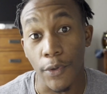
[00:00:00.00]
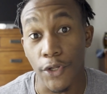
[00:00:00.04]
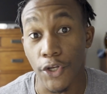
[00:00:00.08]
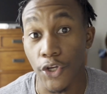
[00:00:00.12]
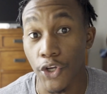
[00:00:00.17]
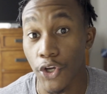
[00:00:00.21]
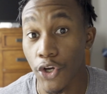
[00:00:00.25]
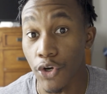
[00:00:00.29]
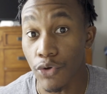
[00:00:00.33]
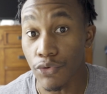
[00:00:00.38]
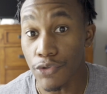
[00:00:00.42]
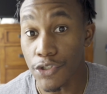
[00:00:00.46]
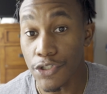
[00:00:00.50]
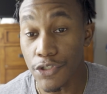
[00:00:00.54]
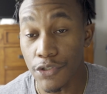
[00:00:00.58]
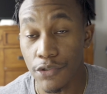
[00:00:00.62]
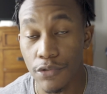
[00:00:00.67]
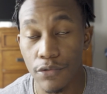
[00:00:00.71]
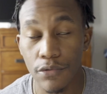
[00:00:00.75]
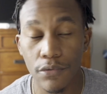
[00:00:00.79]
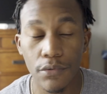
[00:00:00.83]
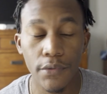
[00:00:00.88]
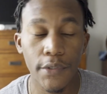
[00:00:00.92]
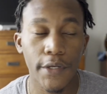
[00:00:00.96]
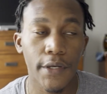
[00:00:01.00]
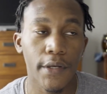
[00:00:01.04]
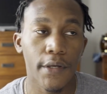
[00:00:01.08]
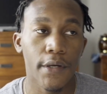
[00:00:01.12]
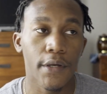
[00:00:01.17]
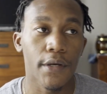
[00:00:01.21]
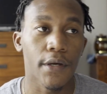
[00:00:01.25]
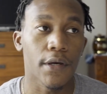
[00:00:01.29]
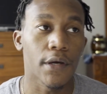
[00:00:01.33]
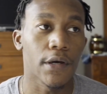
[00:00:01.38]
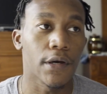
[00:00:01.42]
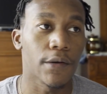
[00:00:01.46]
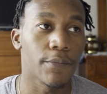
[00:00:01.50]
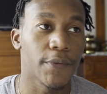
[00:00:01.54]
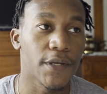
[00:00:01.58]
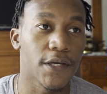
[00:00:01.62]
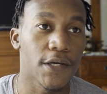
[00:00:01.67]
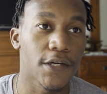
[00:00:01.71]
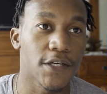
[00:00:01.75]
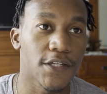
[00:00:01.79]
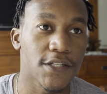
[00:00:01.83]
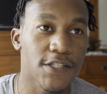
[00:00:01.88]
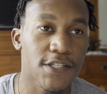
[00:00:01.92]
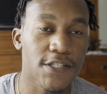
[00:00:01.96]
go to,
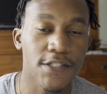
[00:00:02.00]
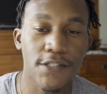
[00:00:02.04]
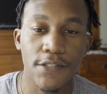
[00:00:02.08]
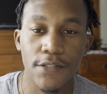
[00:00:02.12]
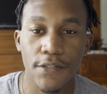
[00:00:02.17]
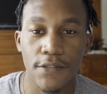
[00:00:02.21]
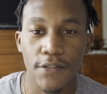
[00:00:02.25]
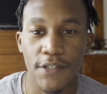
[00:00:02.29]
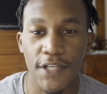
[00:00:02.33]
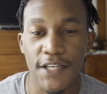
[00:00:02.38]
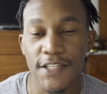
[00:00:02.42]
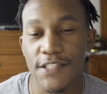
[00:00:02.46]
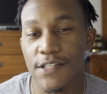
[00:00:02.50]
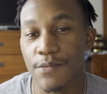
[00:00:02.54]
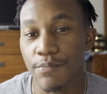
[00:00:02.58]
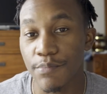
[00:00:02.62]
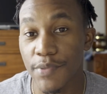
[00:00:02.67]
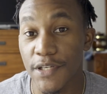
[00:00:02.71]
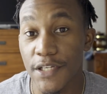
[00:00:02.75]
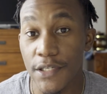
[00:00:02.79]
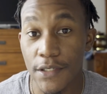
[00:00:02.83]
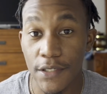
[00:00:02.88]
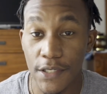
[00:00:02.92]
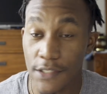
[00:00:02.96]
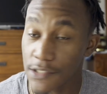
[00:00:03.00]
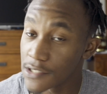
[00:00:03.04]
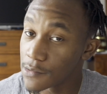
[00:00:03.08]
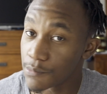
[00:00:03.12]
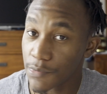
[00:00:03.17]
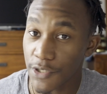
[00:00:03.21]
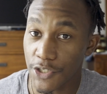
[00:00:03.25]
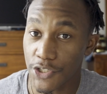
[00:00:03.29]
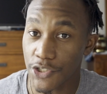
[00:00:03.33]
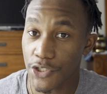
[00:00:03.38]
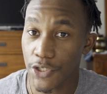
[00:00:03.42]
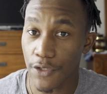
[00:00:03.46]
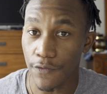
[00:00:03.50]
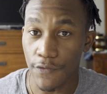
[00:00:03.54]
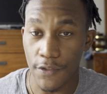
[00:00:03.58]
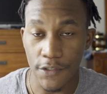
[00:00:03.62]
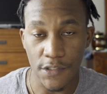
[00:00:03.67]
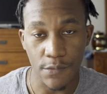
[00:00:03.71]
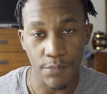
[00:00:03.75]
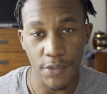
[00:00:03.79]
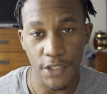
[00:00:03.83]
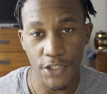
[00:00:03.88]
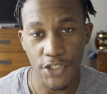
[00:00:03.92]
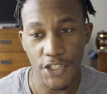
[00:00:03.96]
because it's a big shift.
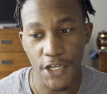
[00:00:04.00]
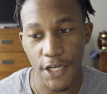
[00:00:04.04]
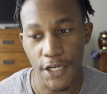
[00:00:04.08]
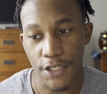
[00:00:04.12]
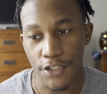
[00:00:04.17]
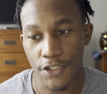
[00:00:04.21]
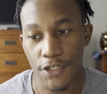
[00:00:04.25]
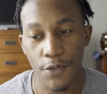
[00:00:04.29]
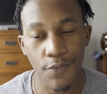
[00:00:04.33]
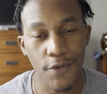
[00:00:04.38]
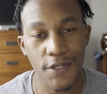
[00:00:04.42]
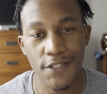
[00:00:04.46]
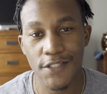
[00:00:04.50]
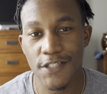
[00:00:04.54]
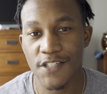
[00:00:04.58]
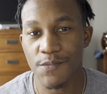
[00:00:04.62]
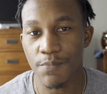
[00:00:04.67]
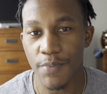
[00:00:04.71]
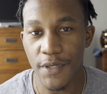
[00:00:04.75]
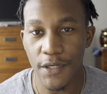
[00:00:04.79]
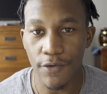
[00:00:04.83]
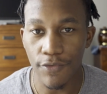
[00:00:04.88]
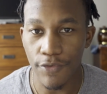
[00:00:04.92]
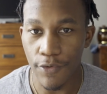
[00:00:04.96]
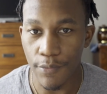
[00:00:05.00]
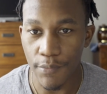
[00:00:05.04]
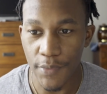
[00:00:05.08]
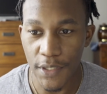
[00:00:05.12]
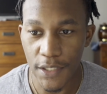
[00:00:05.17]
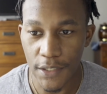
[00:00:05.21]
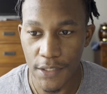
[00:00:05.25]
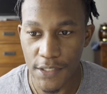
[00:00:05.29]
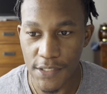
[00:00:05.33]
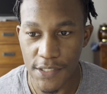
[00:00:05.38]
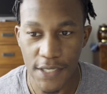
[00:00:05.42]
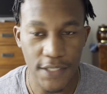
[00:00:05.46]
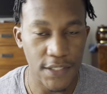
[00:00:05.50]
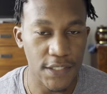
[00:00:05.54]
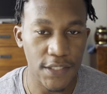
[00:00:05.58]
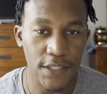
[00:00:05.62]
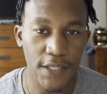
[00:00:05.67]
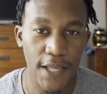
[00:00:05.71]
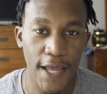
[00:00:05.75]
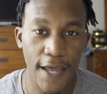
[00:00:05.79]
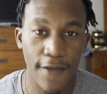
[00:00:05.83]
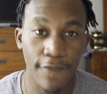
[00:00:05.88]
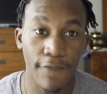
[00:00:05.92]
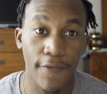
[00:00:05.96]
It's a big change. It wasn't as big for me because I
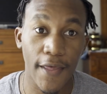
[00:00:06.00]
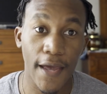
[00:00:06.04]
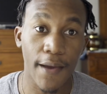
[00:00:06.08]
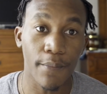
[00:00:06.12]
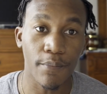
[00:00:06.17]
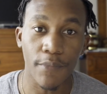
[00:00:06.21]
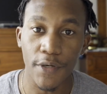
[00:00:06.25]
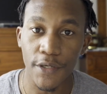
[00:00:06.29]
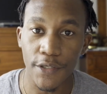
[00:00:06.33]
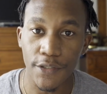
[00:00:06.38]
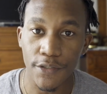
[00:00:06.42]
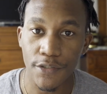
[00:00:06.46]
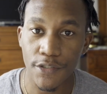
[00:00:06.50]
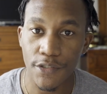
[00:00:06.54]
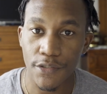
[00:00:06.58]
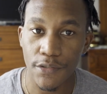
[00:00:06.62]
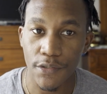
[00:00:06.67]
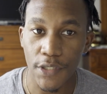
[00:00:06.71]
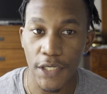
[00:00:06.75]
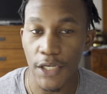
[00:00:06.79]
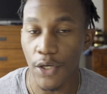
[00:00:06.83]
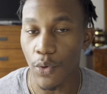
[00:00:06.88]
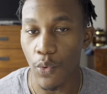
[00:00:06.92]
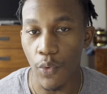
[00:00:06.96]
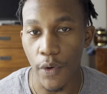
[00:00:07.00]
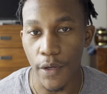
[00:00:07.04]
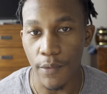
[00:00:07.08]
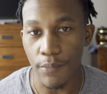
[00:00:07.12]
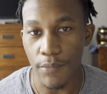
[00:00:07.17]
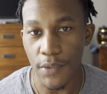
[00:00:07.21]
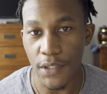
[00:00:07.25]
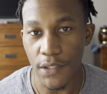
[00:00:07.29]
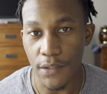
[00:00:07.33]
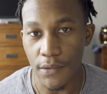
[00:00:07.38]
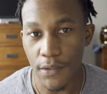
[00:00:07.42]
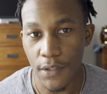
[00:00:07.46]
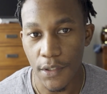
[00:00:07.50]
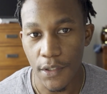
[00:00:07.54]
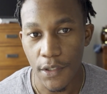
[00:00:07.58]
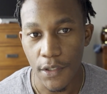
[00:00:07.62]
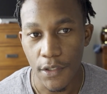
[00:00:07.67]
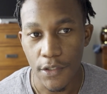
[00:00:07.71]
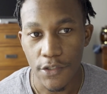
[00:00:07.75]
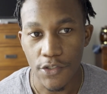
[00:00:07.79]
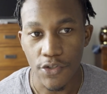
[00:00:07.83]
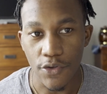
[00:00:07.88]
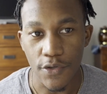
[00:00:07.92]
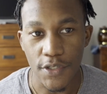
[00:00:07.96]
didn't have that much equipment.
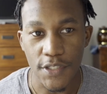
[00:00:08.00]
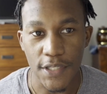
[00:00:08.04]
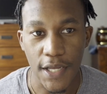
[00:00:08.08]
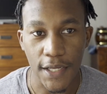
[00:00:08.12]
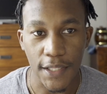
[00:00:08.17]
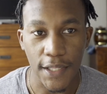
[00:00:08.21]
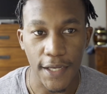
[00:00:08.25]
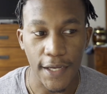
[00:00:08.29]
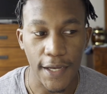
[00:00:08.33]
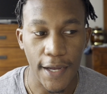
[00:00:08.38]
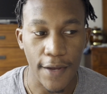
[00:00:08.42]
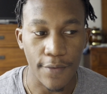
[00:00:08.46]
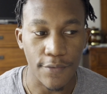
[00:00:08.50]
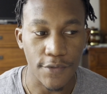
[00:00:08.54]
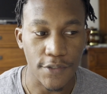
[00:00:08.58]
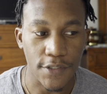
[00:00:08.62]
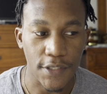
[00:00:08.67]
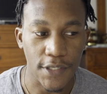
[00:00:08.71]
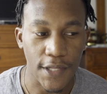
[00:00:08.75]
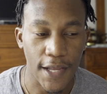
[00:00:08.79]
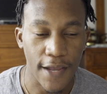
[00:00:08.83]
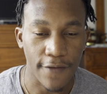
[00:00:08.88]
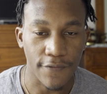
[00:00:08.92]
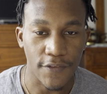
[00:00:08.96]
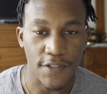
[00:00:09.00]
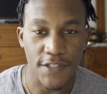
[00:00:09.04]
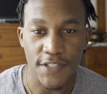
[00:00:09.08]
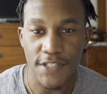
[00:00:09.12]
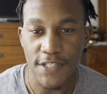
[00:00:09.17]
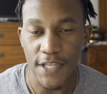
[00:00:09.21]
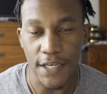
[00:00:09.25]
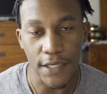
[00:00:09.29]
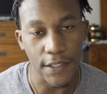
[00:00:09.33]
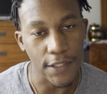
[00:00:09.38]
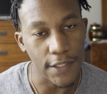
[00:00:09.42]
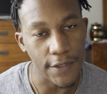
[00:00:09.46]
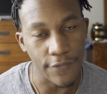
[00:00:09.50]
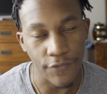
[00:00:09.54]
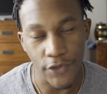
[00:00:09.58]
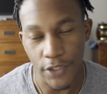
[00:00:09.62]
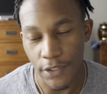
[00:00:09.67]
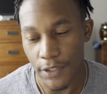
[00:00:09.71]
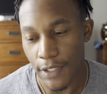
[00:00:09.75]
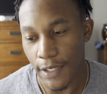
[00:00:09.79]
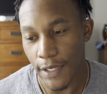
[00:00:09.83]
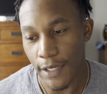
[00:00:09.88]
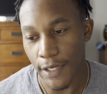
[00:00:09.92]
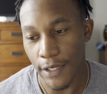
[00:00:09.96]
So it's not like I was going to have to sell
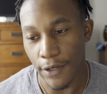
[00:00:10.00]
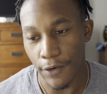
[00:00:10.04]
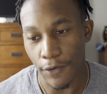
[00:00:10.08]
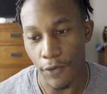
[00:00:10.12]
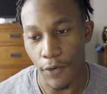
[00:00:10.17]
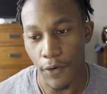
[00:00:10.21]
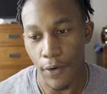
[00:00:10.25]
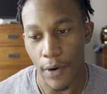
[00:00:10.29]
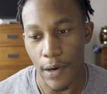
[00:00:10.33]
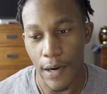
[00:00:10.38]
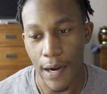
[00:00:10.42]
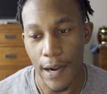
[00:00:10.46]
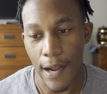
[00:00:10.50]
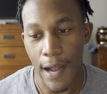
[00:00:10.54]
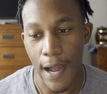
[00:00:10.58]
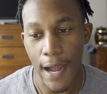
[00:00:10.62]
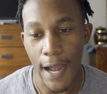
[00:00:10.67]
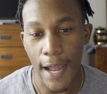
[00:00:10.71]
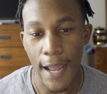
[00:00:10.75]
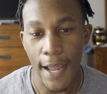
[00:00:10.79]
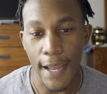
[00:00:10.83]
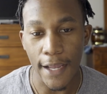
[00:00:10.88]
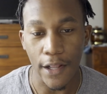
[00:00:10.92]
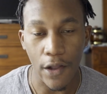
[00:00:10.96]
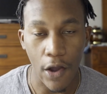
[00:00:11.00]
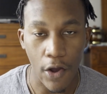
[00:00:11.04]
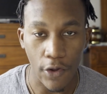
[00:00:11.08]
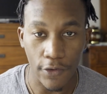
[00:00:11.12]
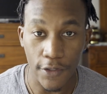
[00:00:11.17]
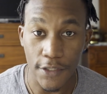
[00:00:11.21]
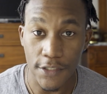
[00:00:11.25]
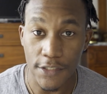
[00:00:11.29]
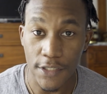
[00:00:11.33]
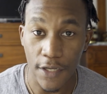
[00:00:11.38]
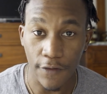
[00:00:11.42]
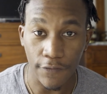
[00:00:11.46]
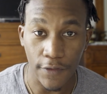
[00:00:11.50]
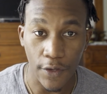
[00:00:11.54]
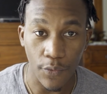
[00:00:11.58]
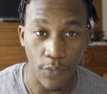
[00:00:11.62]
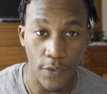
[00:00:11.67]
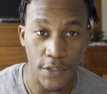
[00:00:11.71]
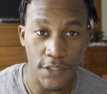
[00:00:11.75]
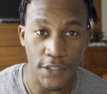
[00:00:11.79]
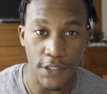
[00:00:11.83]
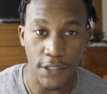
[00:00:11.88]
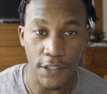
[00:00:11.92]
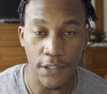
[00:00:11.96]
everything, or I had all this stuff that
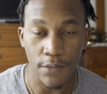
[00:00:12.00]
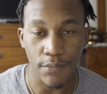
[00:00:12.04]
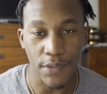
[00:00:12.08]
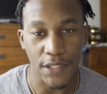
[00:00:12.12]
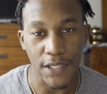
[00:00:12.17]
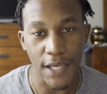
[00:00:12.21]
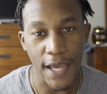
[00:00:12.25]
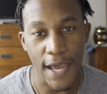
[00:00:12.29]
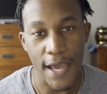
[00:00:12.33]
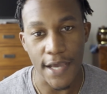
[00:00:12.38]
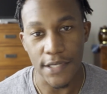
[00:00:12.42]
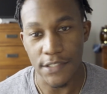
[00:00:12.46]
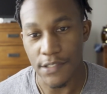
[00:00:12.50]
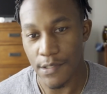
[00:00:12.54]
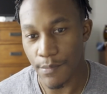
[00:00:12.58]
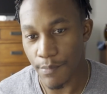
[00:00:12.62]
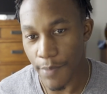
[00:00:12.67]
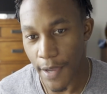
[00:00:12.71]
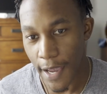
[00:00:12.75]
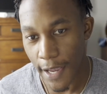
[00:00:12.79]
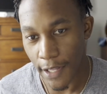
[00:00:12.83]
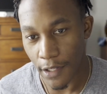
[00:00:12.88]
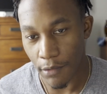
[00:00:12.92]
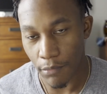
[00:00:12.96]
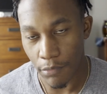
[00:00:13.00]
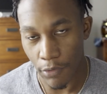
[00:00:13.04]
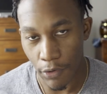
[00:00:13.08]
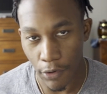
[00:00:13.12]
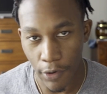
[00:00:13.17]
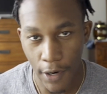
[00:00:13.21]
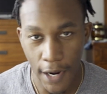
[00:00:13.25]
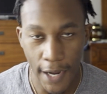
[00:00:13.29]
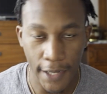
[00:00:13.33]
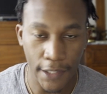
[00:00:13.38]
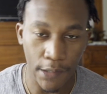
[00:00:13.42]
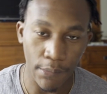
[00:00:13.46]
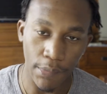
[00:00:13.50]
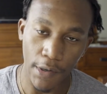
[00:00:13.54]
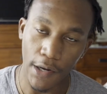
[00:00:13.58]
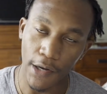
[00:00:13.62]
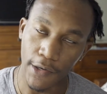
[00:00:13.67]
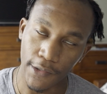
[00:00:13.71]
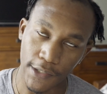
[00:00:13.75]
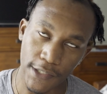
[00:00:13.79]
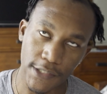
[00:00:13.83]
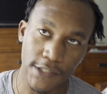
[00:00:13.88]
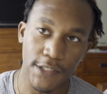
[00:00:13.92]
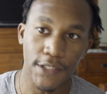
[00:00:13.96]
wasn't going to be as compatible, or I had to
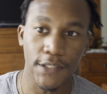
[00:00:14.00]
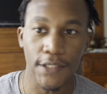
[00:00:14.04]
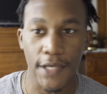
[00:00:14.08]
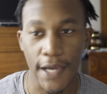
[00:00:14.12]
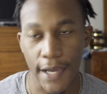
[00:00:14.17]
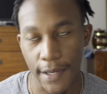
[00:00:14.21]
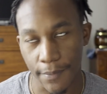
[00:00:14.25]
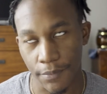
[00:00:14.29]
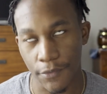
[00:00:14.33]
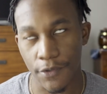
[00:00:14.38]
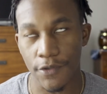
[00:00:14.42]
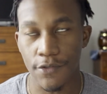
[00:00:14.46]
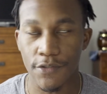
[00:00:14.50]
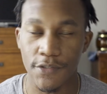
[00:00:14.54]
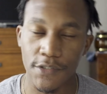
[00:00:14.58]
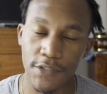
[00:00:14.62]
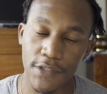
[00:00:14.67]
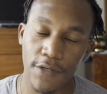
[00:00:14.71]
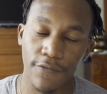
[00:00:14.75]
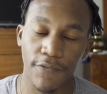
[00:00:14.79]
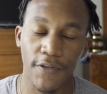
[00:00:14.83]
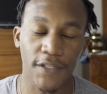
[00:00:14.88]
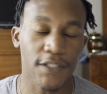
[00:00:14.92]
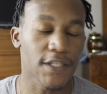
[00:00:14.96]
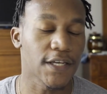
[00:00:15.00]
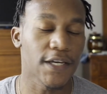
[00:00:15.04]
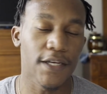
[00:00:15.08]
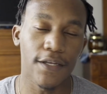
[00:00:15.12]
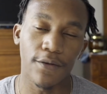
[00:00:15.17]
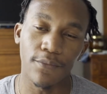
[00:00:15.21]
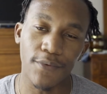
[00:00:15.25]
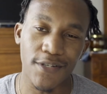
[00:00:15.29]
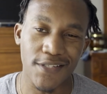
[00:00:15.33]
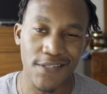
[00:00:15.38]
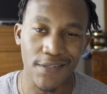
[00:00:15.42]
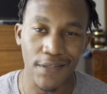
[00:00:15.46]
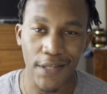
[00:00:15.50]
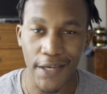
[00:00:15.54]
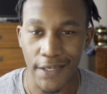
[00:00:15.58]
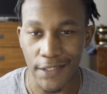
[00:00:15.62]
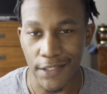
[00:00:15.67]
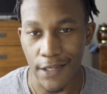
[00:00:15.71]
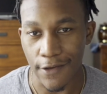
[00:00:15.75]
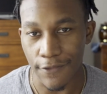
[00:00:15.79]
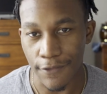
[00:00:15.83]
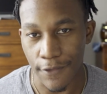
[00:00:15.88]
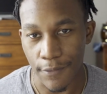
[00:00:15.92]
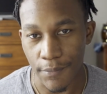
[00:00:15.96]
buy all these adapters and stuff like that. It wasn't
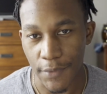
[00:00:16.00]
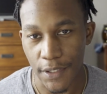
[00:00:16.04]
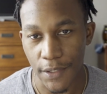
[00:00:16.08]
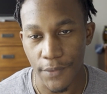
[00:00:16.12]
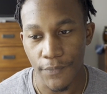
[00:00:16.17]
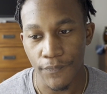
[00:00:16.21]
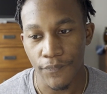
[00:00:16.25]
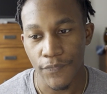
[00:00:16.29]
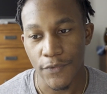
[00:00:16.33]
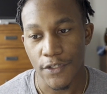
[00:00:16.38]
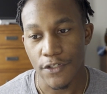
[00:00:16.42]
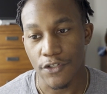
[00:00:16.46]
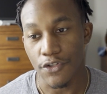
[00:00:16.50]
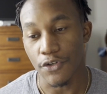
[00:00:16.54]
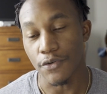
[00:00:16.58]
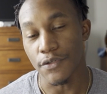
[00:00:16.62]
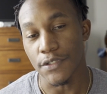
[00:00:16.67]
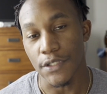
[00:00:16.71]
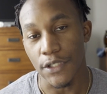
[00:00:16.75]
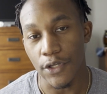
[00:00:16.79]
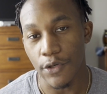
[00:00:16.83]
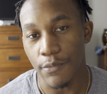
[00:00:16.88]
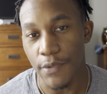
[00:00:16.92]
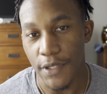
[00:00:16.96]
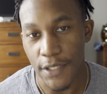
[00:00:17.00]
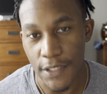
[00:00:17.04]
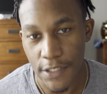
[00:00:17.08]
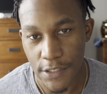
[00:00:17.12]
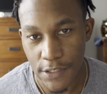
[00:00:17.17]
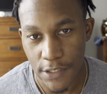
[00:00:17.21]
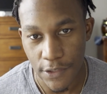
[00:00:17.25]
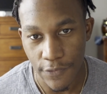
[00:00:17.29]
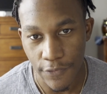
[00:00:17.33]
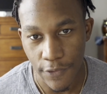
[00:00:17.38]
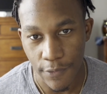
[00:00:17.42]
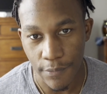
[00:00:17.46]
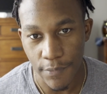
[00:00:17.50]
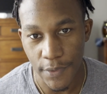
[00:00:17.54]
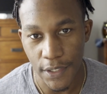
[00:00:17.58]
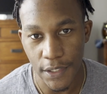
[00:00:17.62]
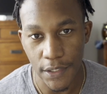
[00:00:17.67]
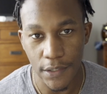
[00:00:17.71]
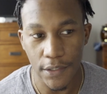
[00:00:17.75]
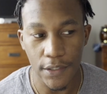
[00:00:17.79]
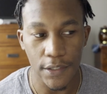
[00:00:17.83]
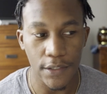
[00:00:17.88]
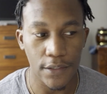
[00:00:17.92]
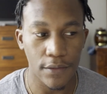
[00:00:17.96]
like that for me. So it was a little bit easier for
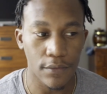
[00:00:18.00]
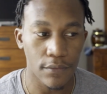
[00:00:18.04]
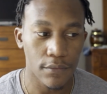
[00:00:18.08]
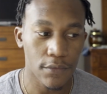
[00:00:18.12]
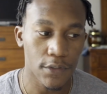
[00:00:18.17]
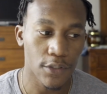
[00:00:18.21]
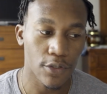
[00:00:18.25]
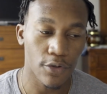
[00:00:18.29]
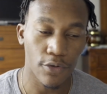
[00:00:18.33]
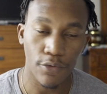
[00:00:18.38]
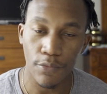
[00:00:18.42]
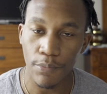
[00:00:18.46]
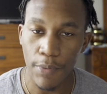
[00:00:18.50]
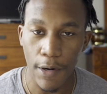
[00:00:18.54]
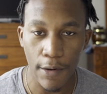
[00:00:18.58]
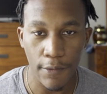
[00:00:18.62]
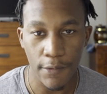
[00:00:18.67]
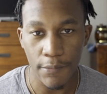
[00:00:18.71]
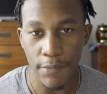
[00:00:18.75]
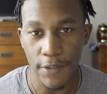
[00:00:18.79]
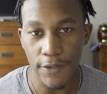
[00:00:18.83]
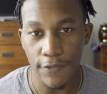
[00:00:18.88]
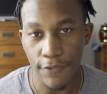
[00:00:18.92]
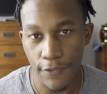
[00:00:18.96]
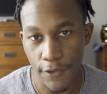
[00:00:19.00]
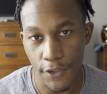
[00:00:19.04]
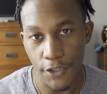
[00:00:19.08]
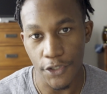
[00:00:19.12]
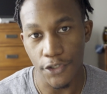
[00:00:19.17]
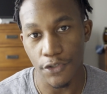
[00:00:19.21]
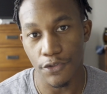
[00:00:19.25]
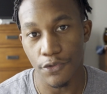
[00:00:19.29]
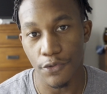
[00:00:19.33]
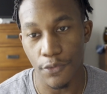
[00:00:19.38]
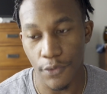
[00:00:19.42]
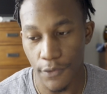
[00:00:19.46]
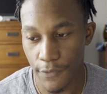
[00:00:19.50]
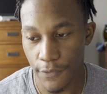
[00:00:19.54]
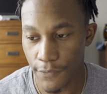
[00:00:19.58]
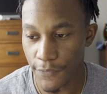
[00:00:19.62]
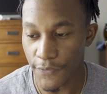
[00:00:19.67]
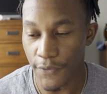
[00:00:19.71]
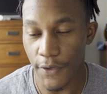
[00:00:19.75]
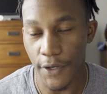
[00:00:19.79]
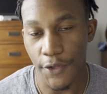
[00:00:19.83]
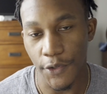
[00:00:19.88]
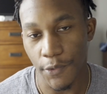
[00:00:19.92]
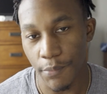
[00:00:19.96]
me than, probably be for you or
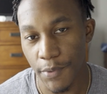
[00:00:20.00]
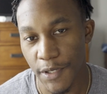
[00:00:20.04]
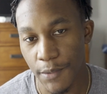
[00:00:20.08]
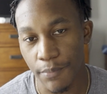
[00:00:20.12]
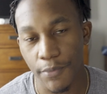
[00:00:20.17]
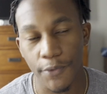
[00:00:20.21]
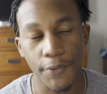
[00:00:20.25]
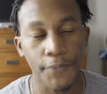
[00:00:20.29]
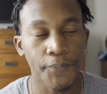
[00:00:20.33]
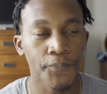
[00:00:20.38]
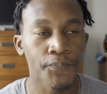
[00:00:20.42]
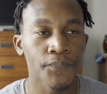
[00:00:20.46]
for other people.